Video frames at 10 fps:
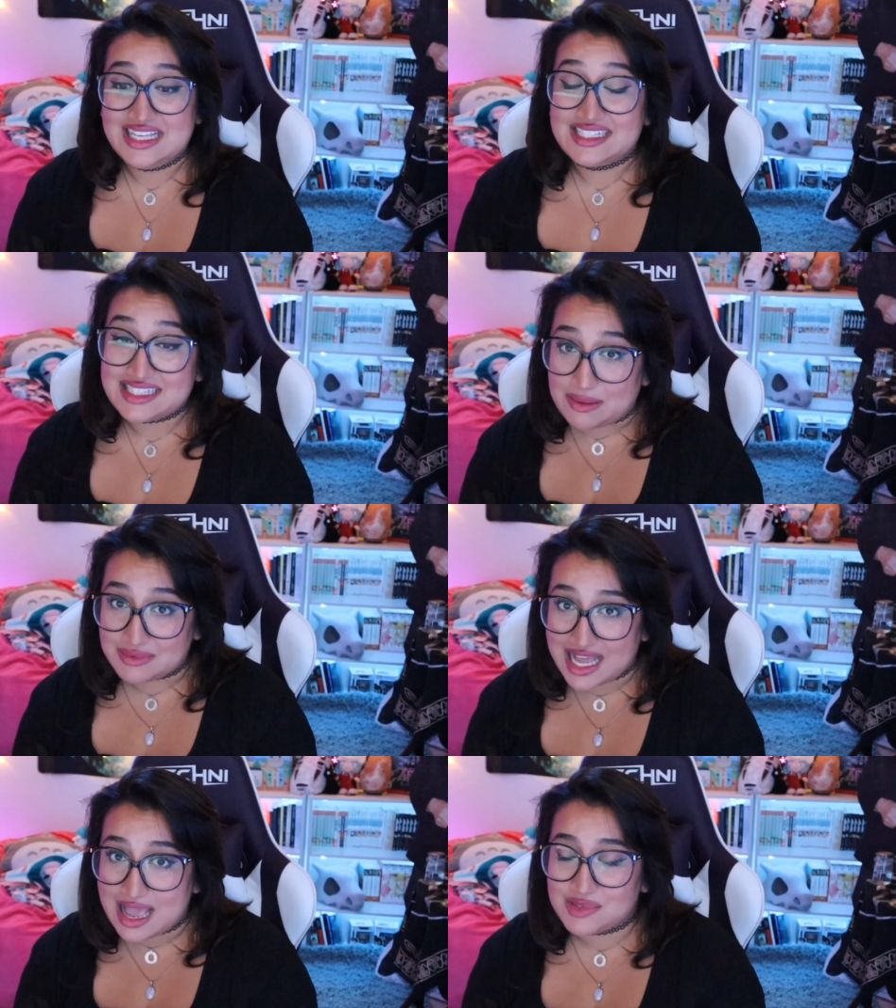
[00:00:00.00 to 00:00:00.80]

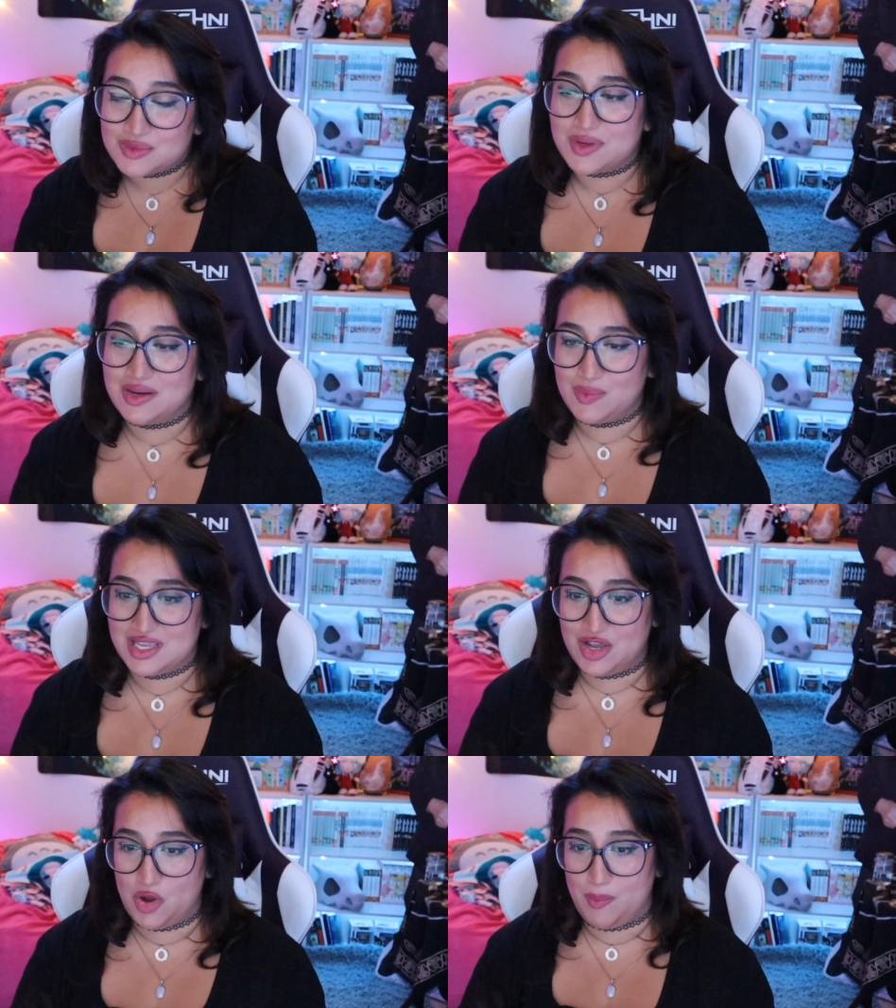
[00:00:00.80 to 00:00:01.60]
Sometimes when
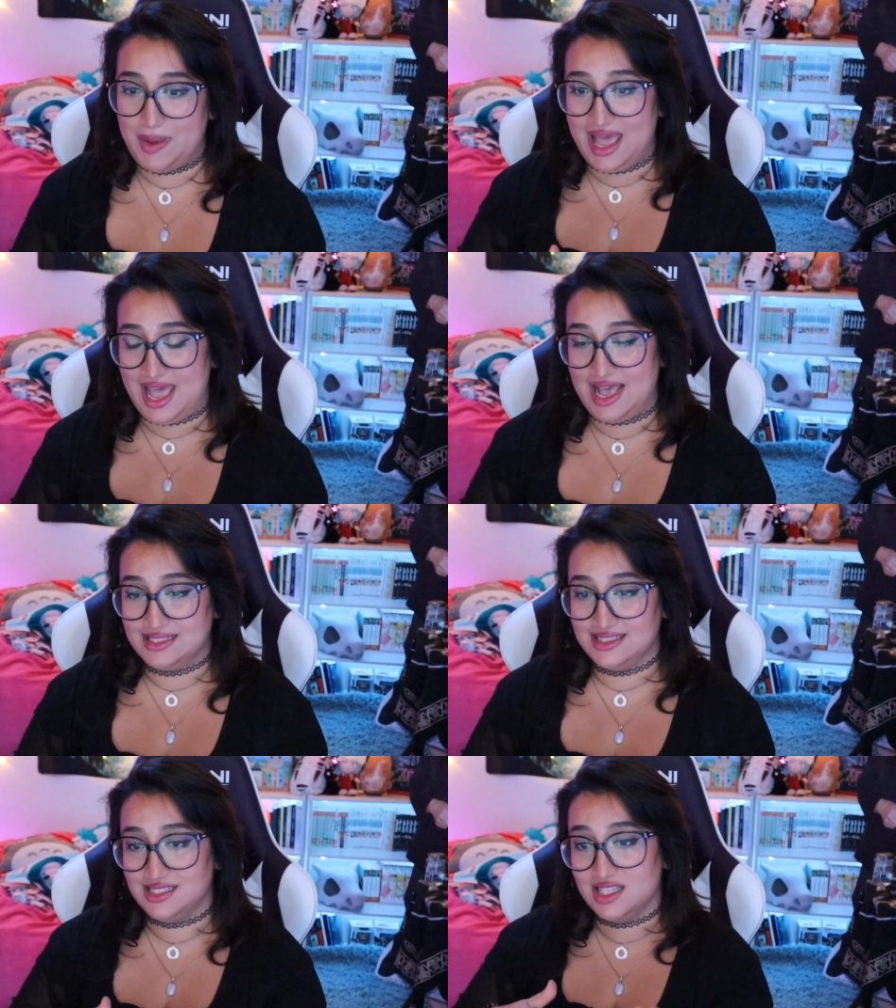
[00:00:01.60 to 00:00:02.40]
we go
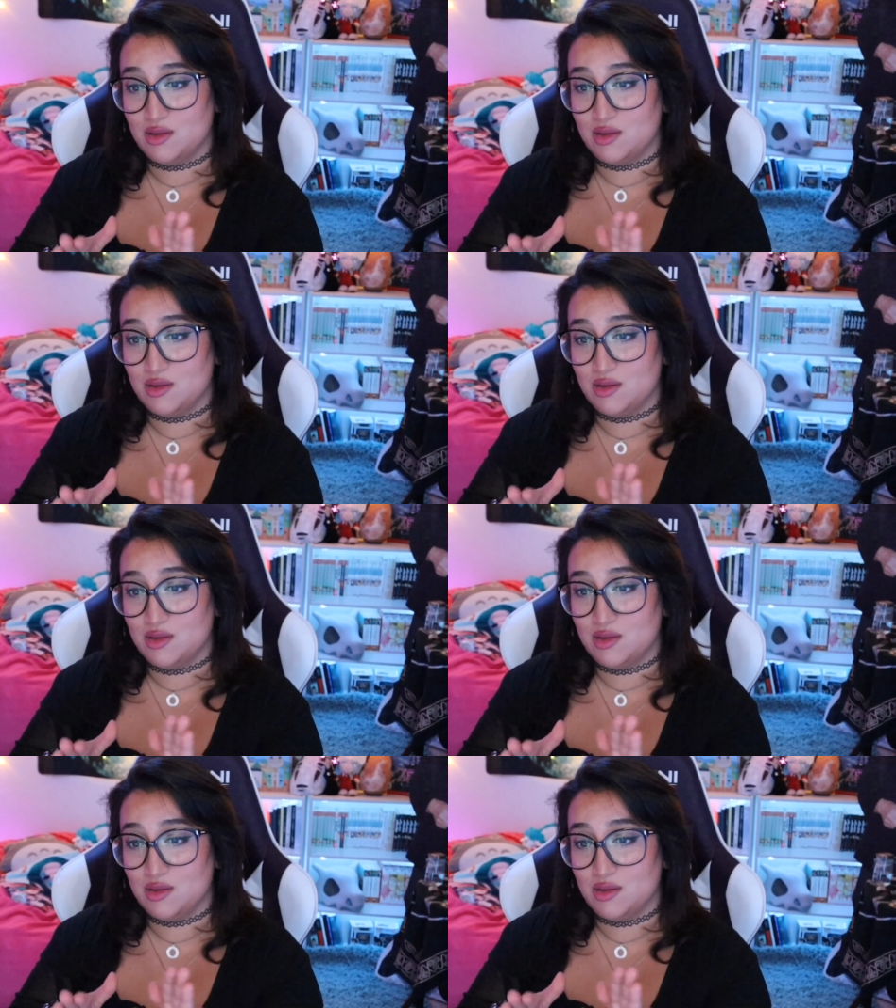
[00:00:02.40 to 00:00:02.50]
past